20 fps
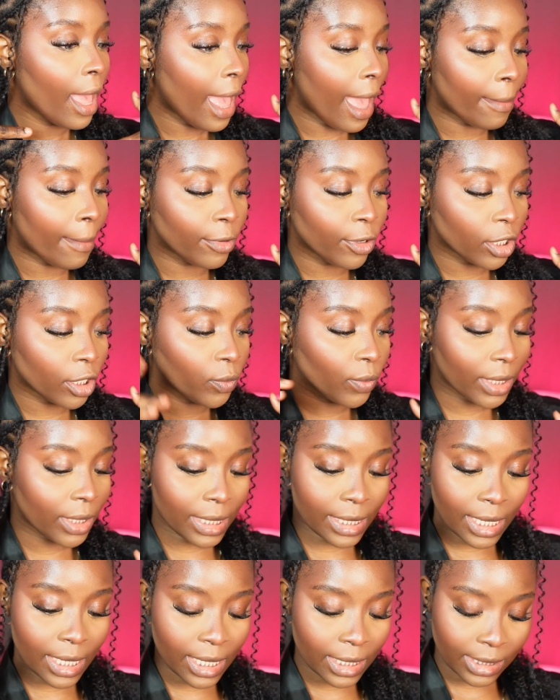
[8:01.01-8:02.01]
I'm done
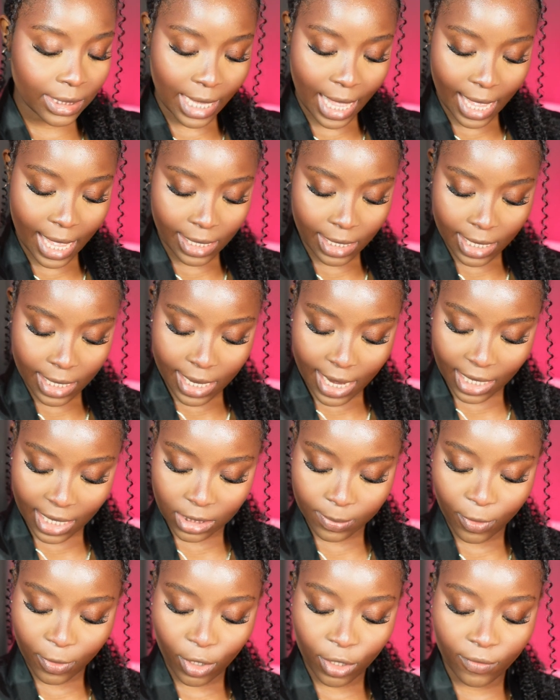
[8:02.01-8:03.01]
with this, and the
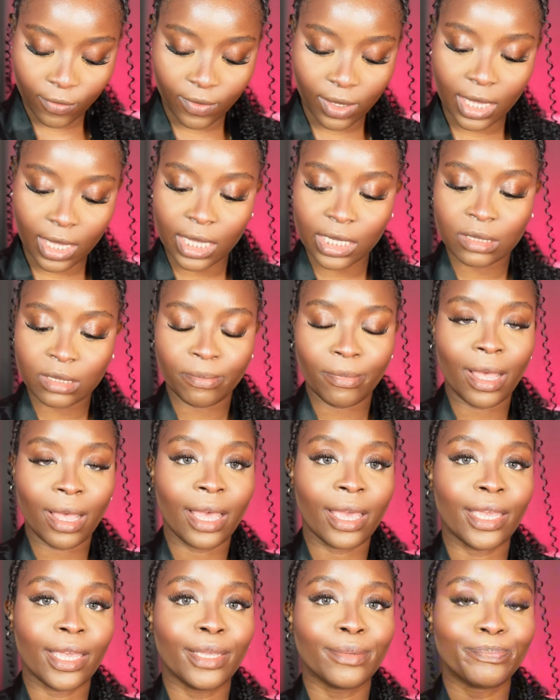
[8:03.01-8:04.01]
next part of it is
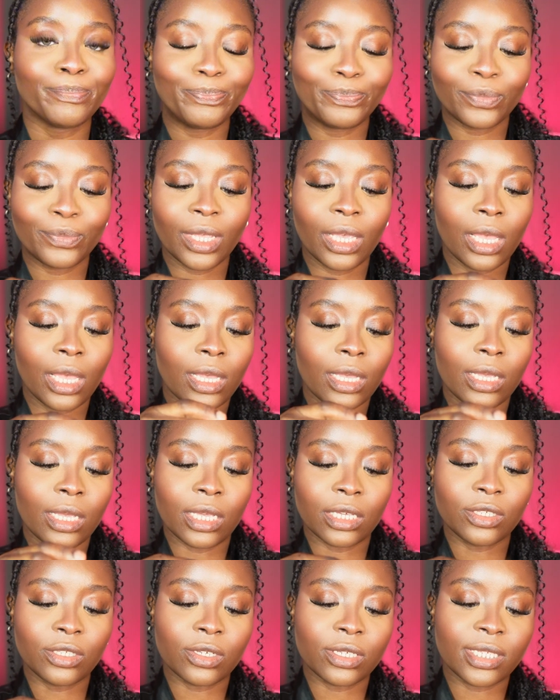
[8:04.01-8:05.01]

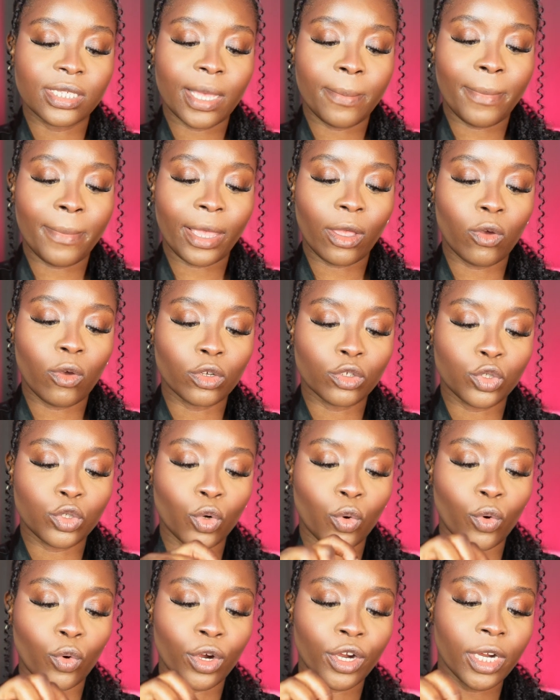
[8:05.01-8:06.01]
to set my
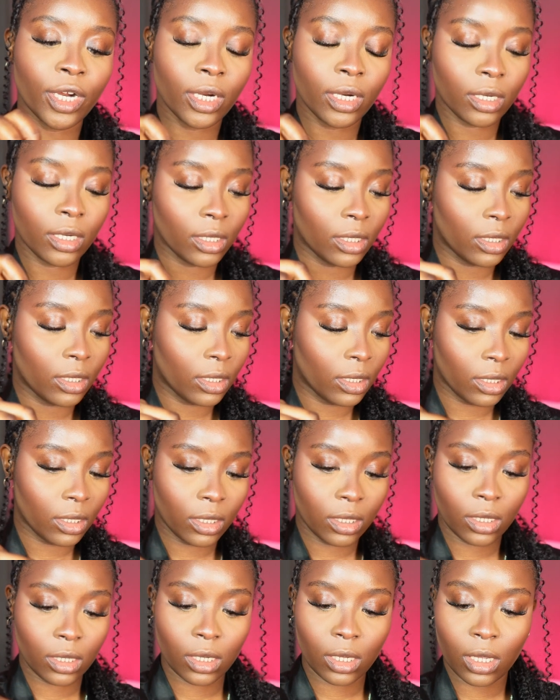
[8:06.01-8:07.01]
contour.
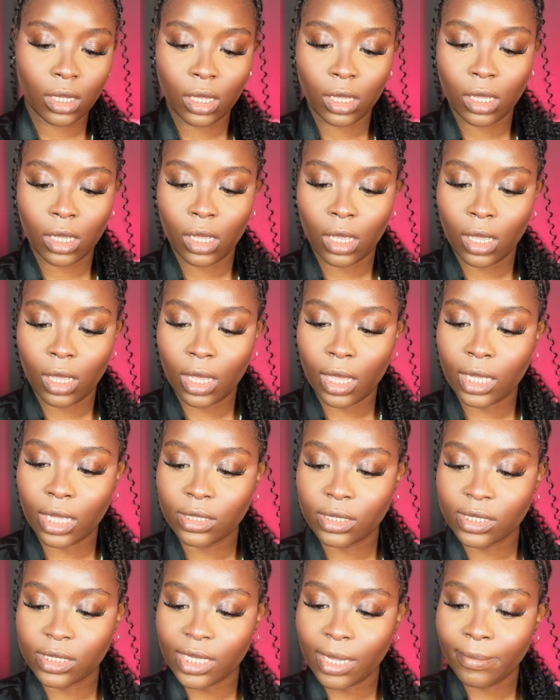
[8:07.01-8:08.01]
And
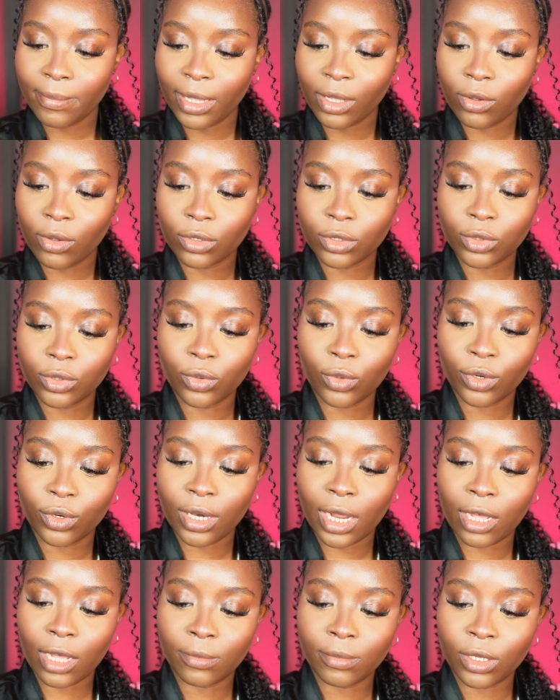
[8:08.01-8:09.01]
to set my contour,
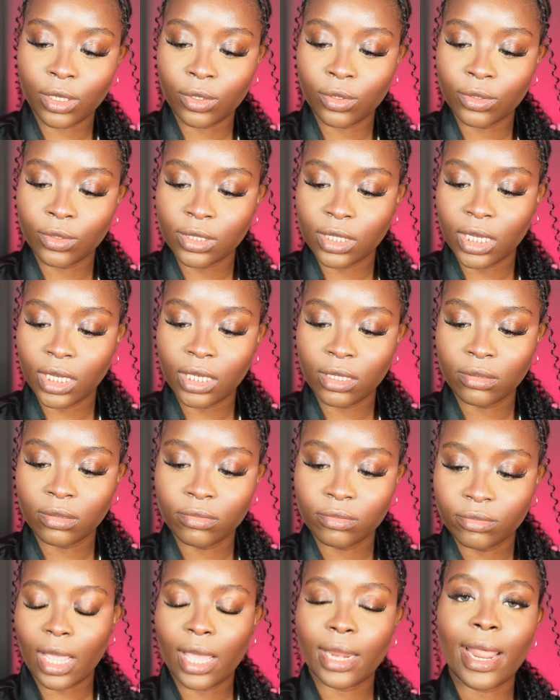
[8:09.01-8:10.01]
I'll be using
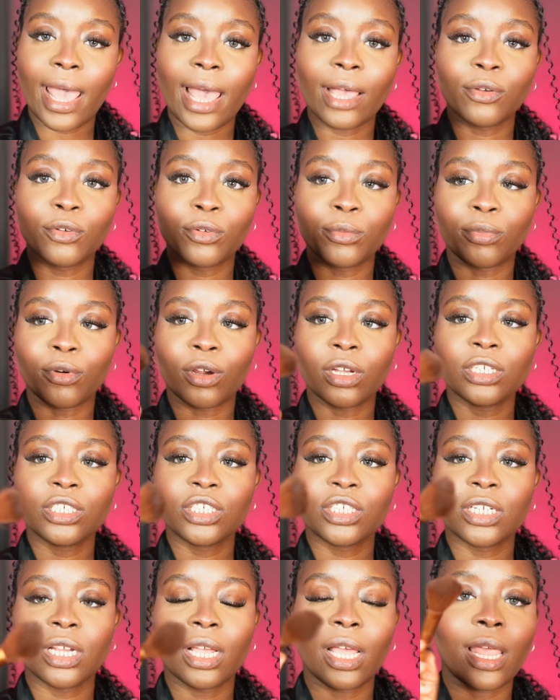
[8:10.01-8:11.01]
an angled
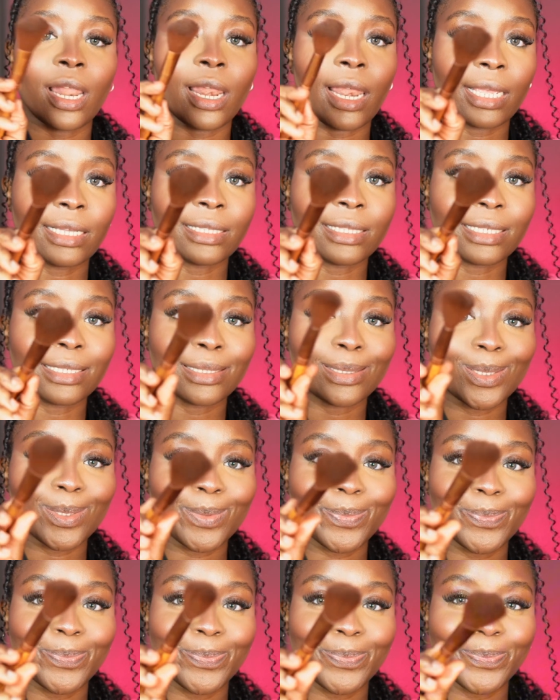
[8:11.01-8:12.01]
brush like this.